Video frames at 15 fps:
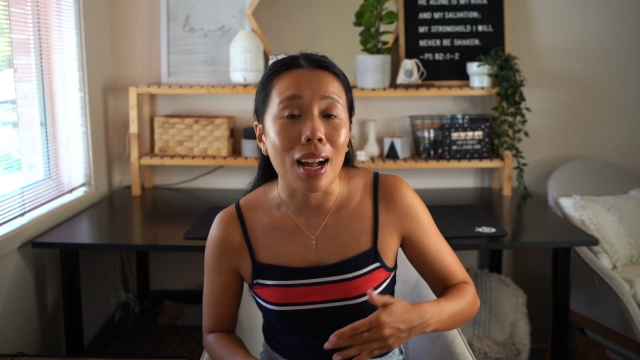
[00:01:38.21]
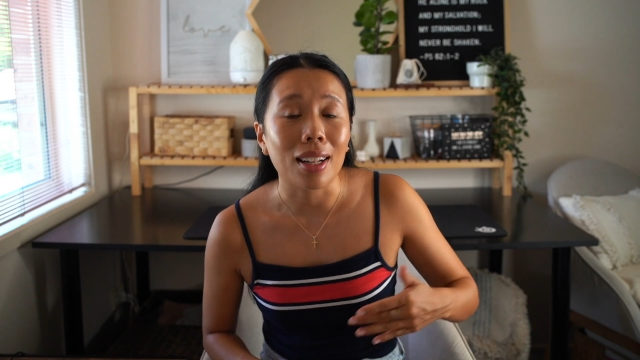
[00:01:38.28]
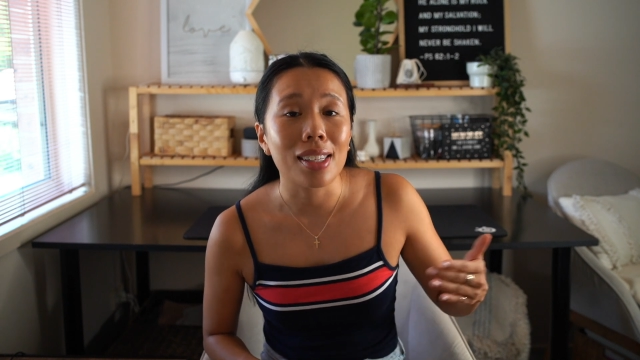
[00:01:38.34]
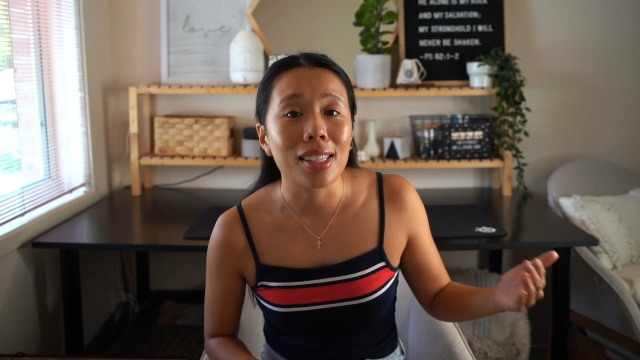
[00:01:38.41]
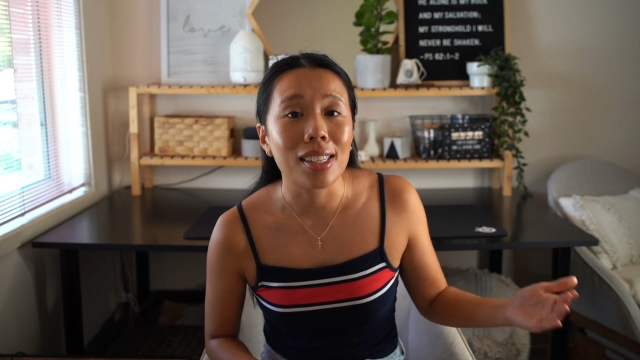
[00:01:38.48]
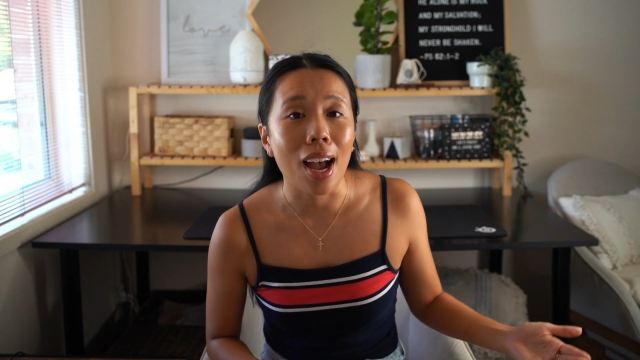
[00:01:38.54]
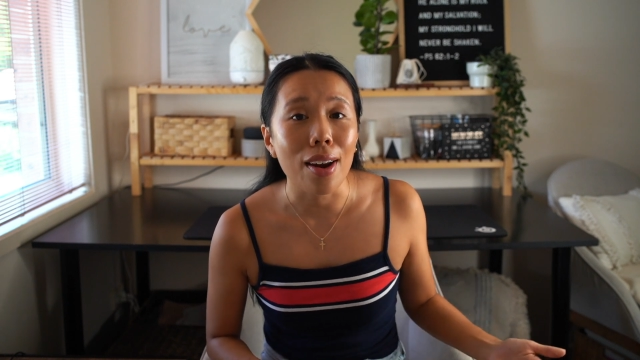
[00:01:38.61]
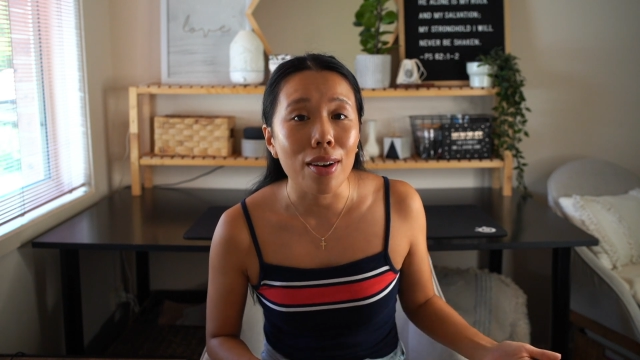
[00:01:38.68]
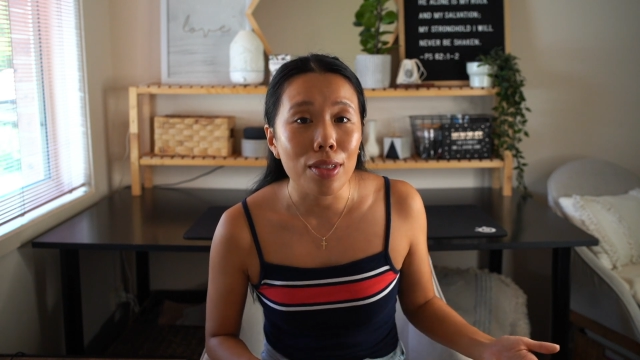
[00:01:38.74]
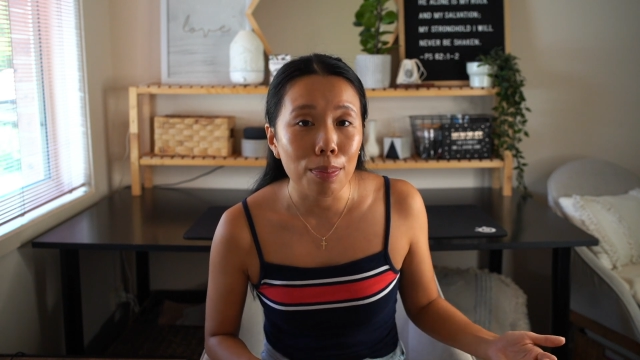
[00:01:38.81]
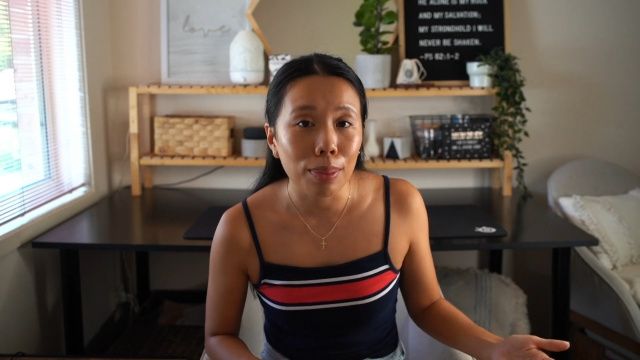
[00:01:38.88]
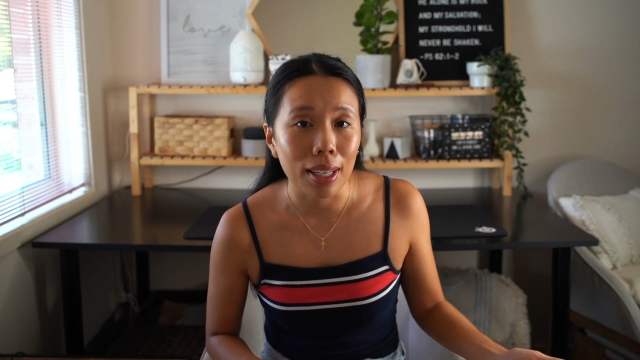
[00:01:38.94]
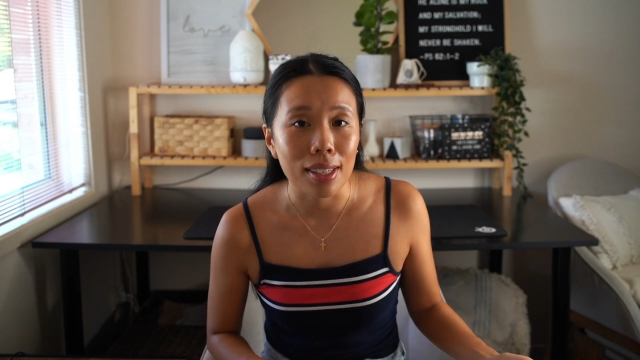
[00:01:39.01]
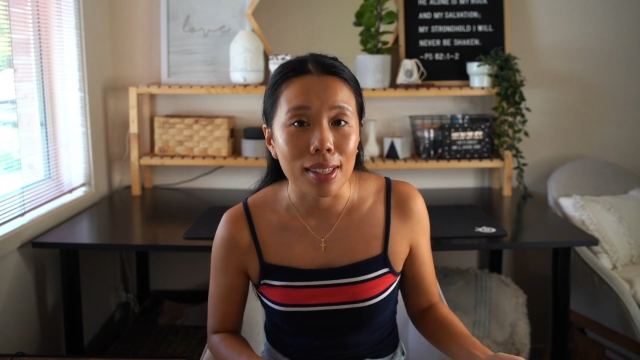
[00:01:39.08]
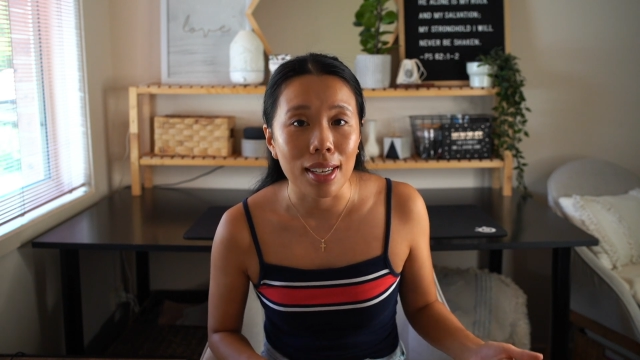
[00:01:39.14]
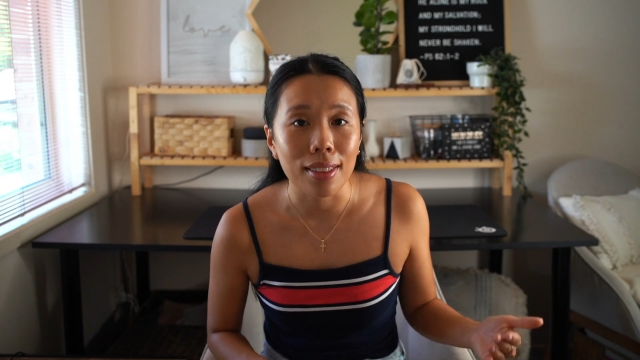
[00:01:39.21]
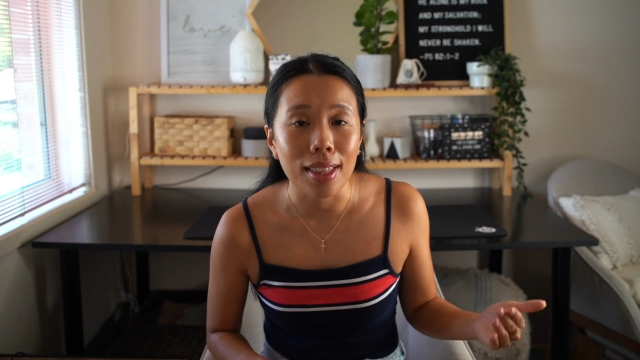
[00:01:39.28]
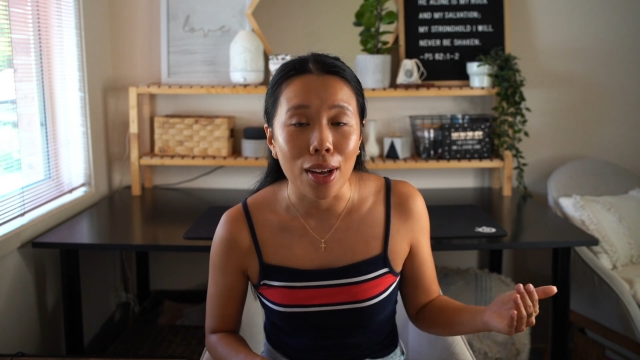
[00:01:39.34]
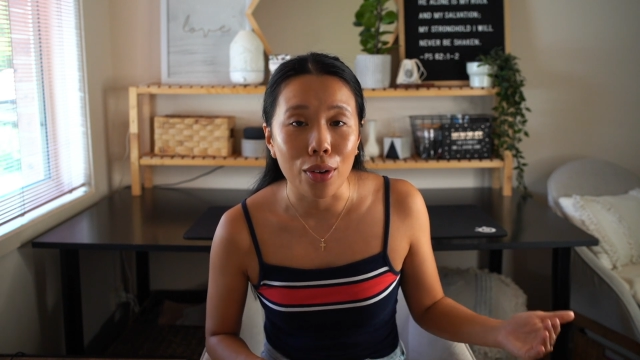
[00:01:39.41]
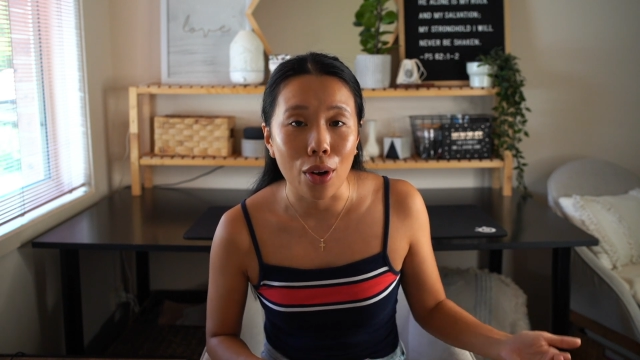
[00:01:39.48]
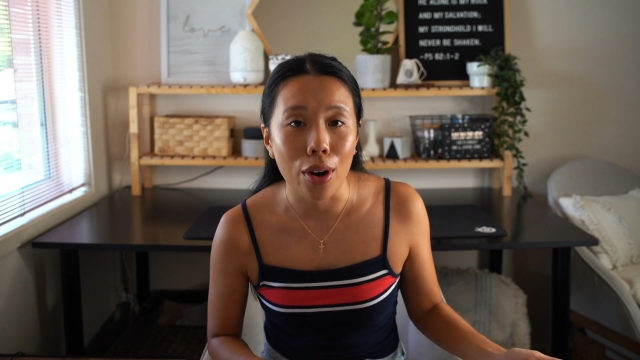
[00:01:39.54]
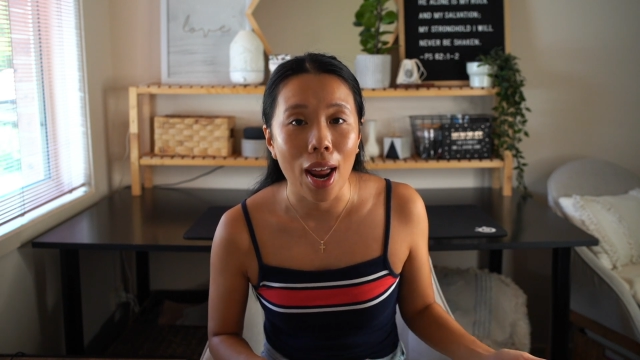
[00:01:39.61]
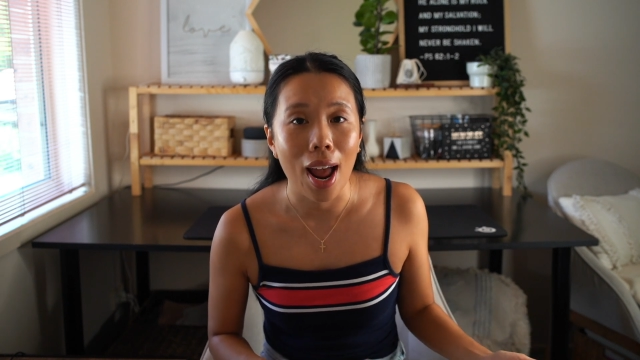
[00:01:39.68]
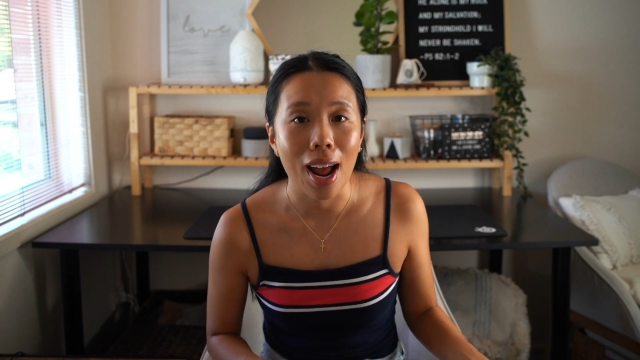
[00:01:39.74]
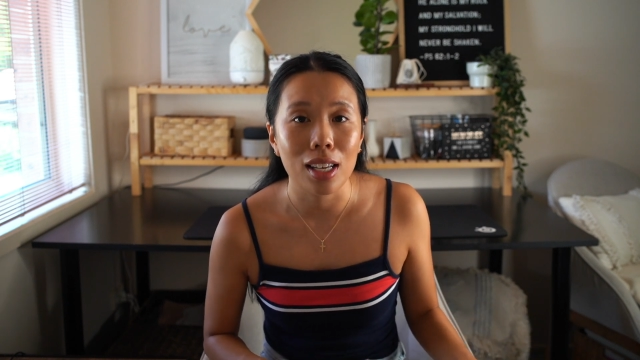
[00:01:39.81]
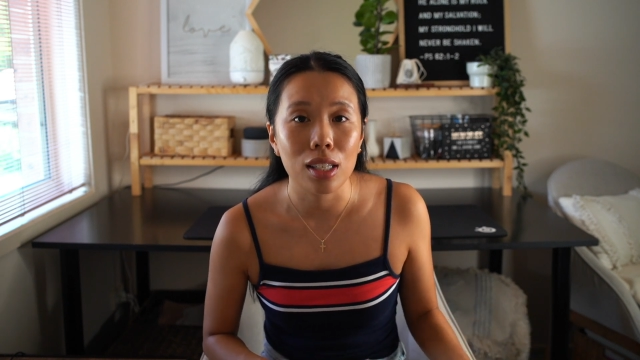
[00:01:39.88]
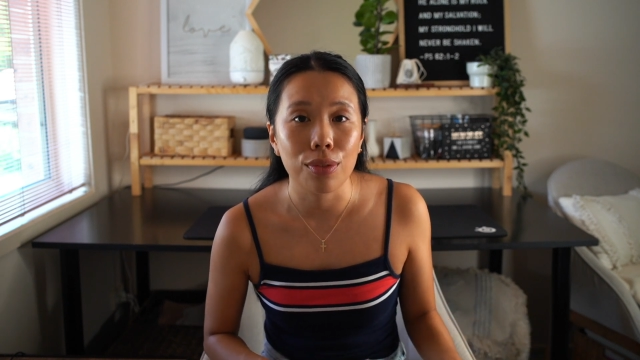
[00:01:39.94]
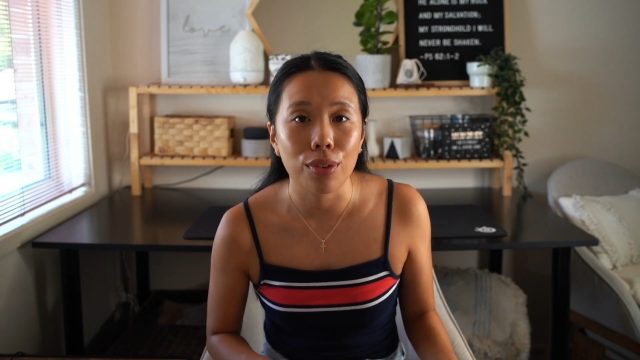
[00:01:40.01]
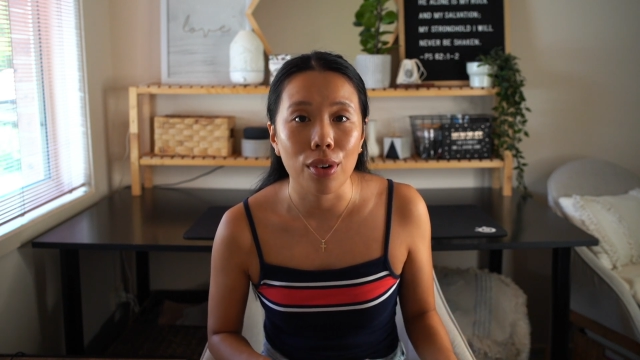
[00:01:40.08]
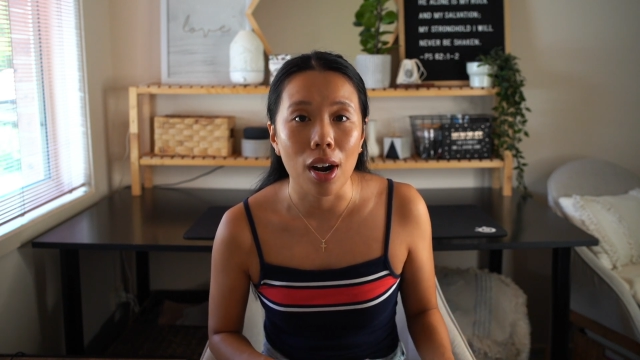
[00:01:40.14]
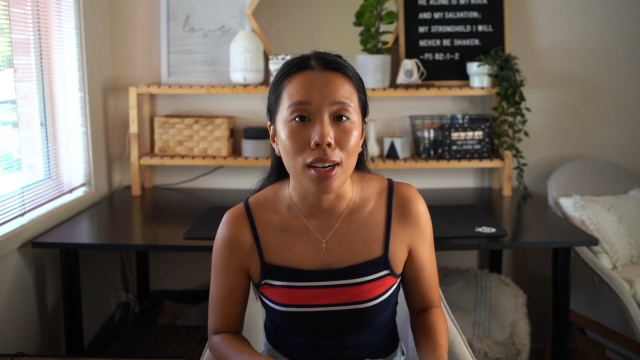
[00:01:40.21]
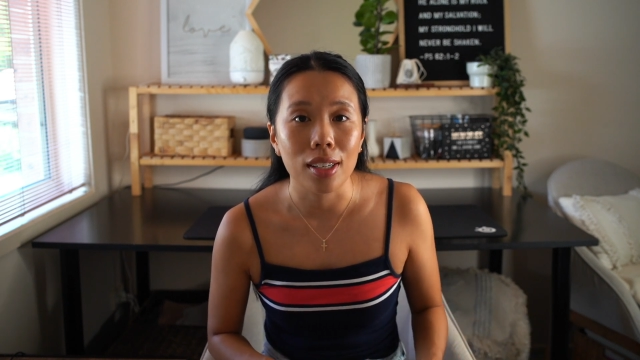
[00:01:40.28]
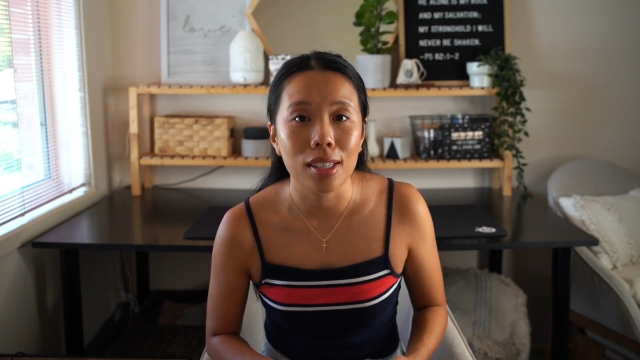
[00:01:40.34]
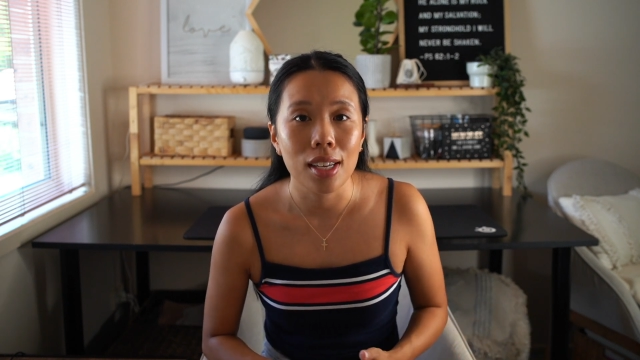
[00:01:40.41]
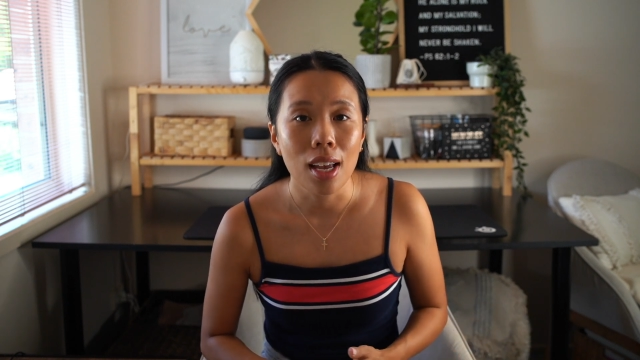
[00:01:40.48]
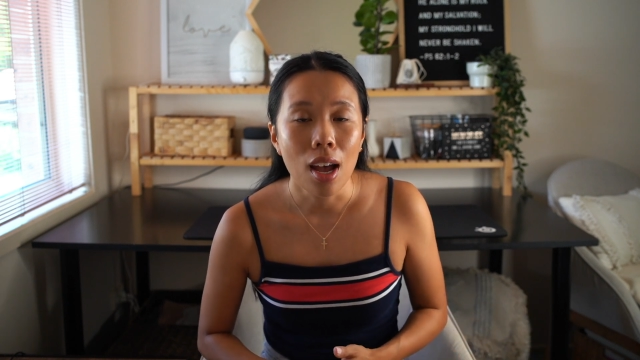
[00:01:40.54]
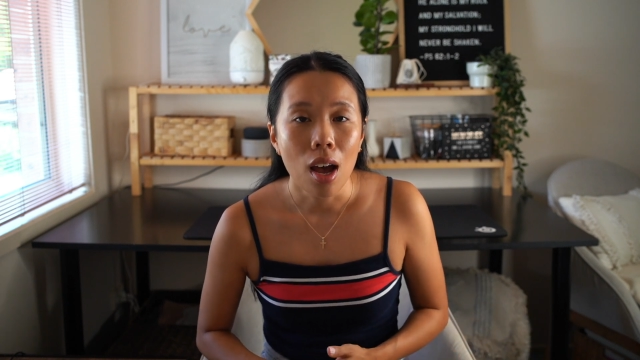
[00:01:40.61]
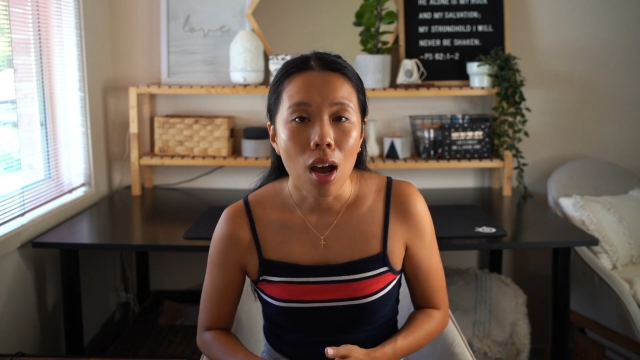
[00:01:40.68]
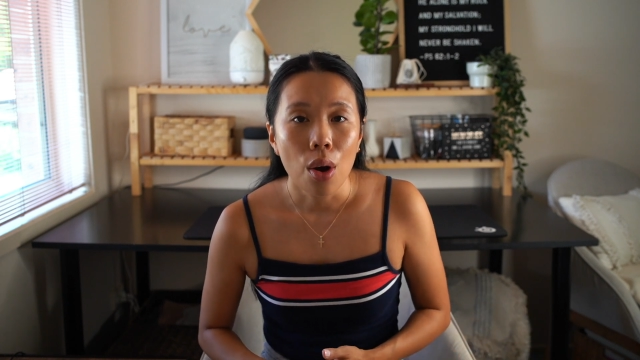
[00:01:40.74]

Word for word: outside of the blessing that God has for us.